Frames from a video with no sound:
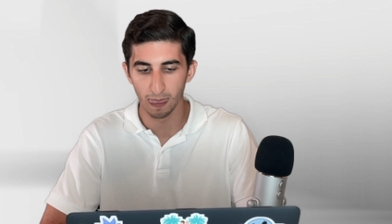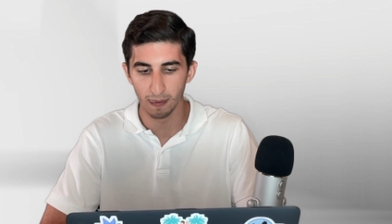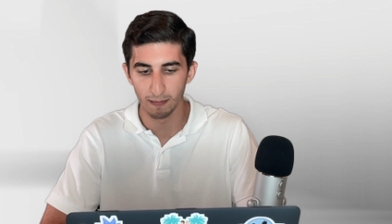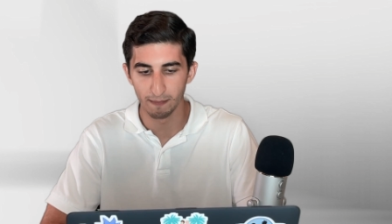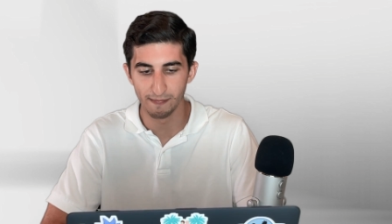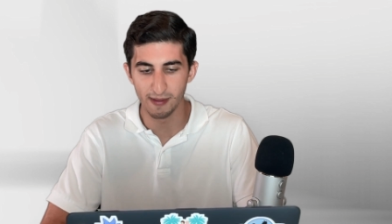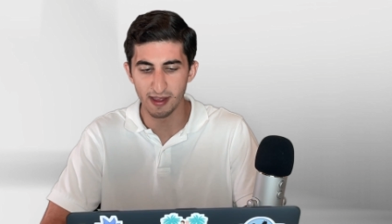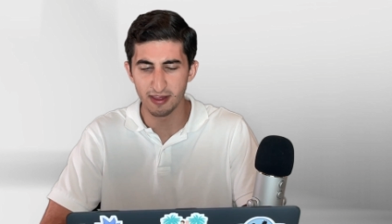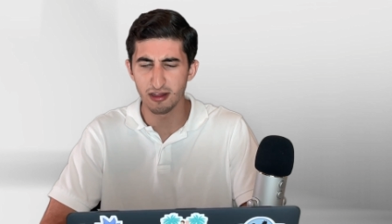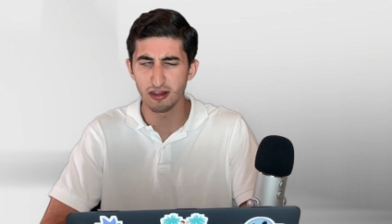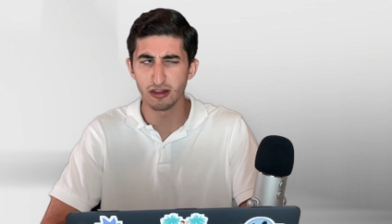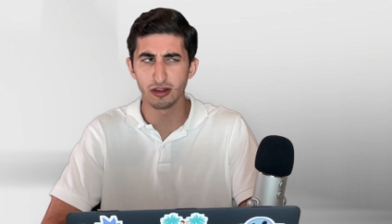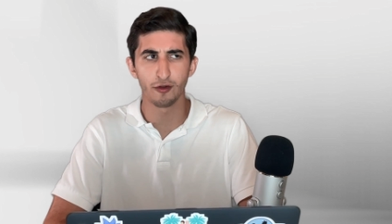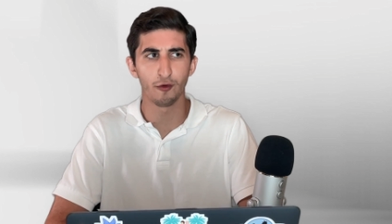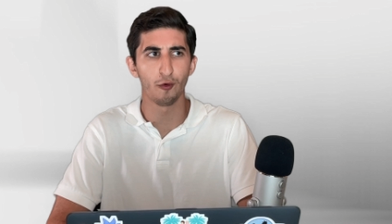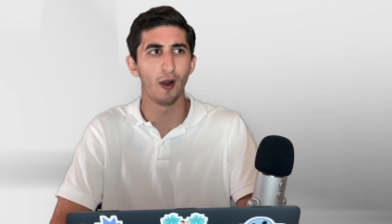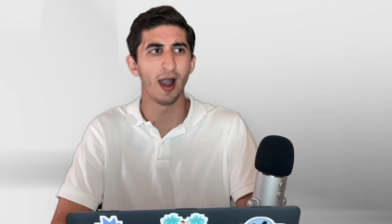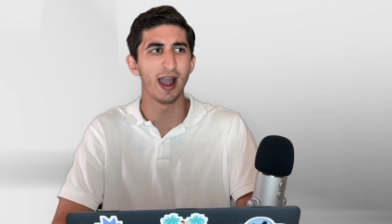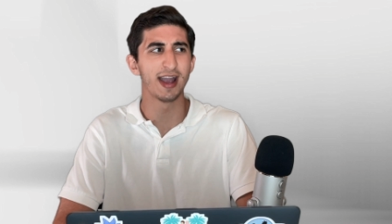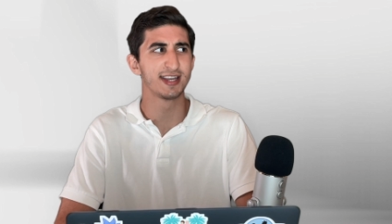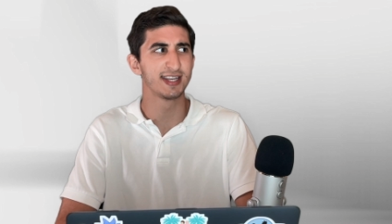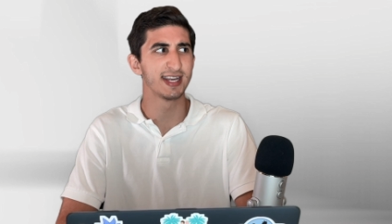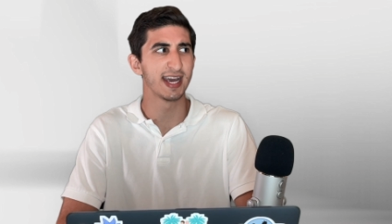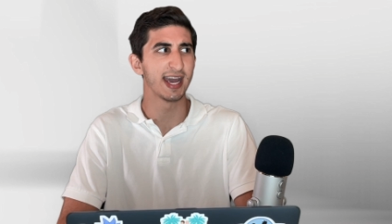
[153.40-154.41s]
This is
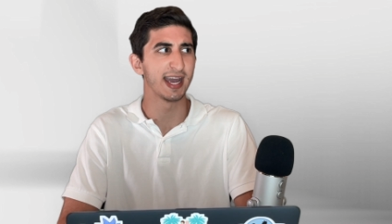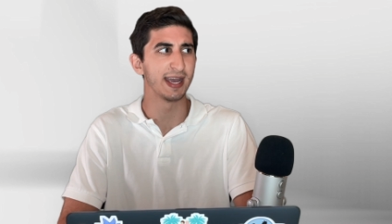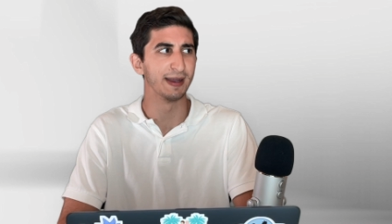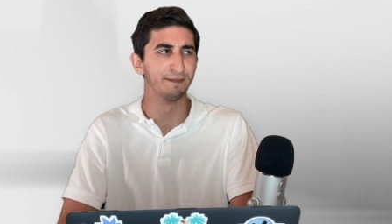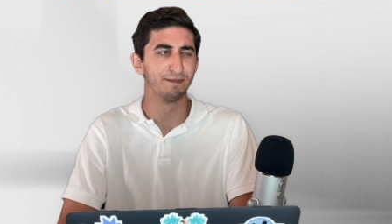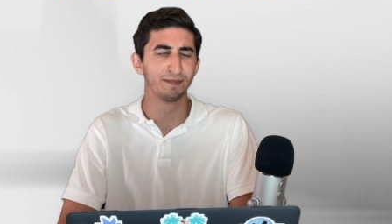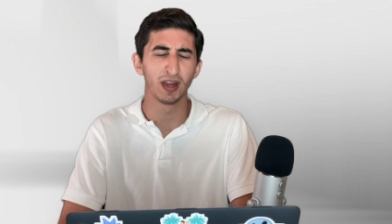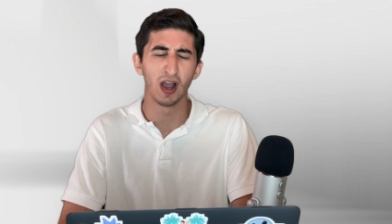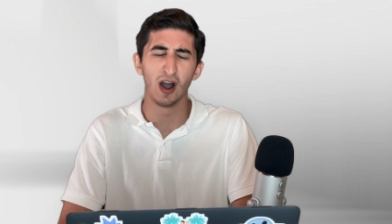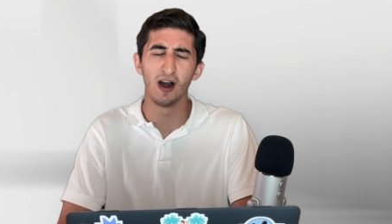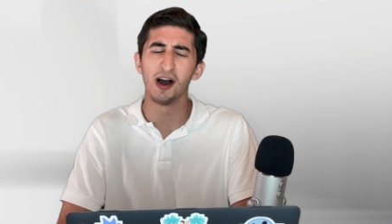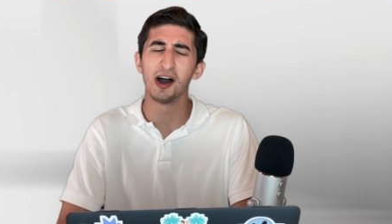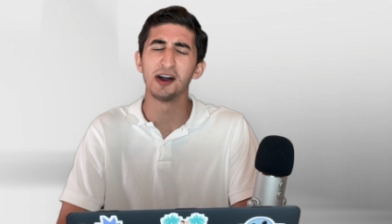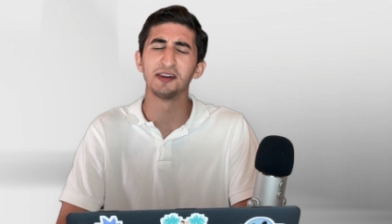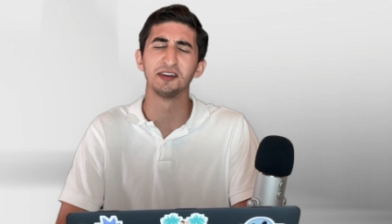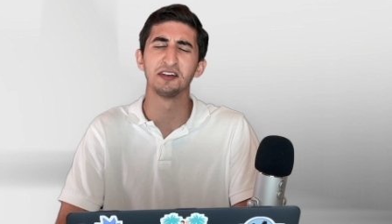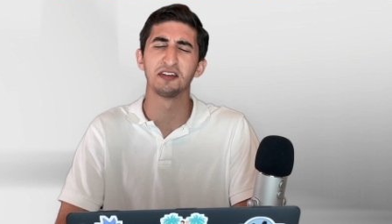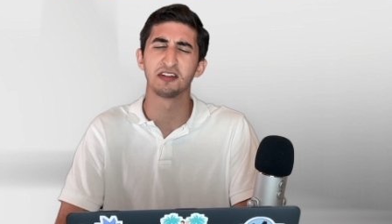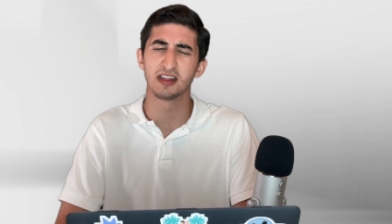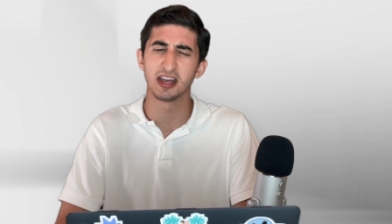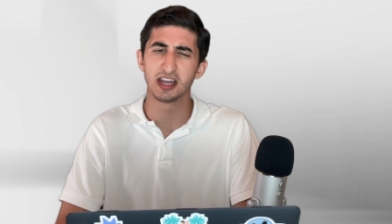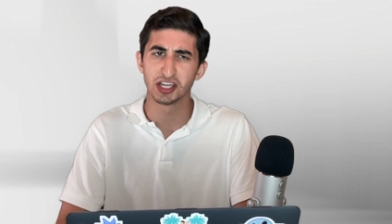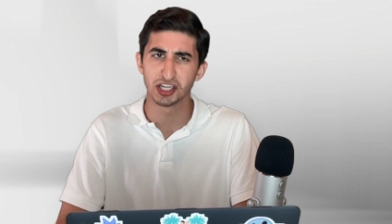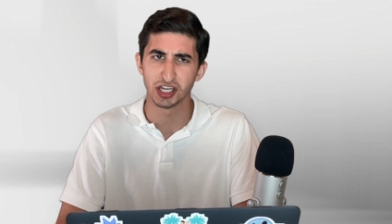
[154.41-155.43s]
quite an odd
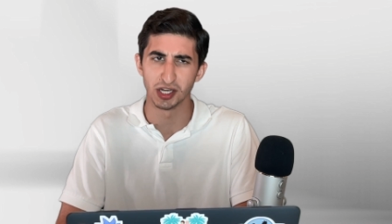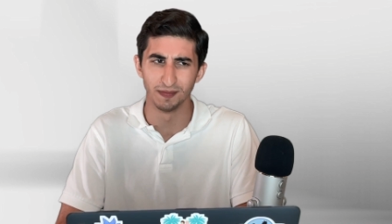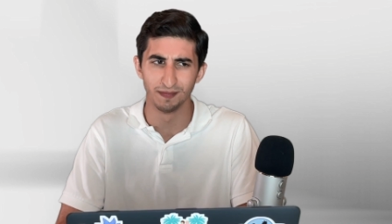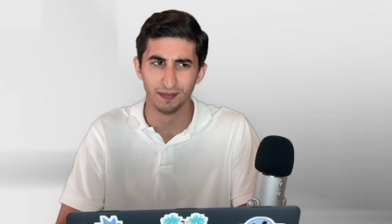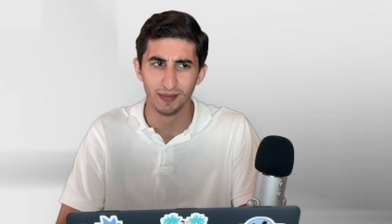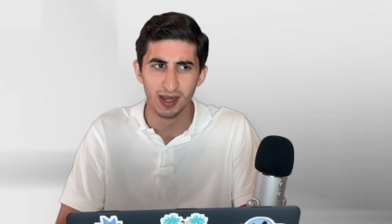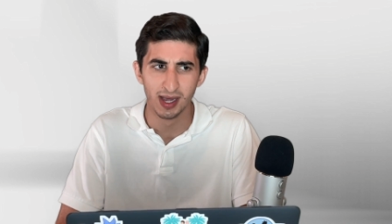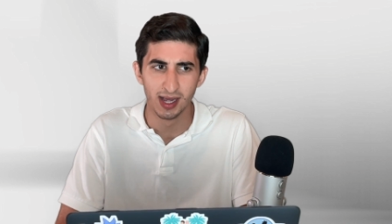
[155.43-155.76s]
distinction.